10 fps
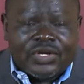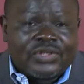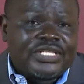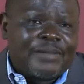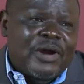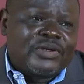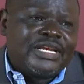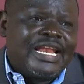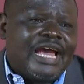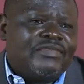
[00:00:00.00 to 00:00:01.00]
talks about
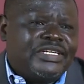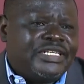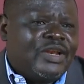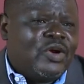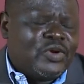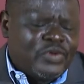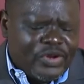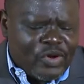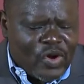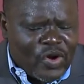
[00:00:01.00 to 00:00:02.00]
loving the Lord with
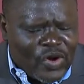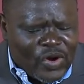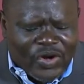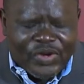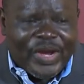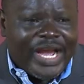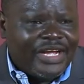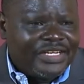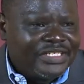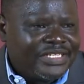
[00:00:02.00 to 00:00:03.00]
all your
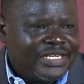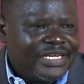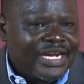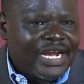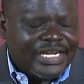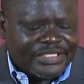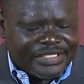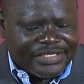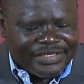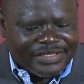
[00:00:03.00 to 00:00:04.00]

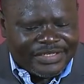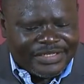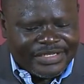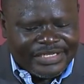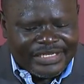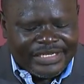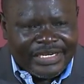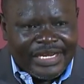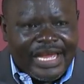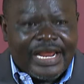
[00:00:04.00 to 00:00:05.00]
heart.
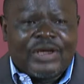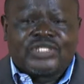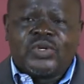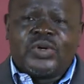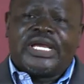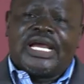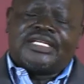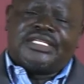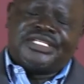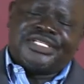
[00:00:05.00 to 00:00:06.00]
And I was looking
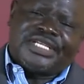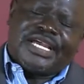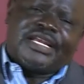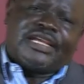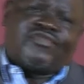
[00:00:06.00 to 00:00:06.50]
at this area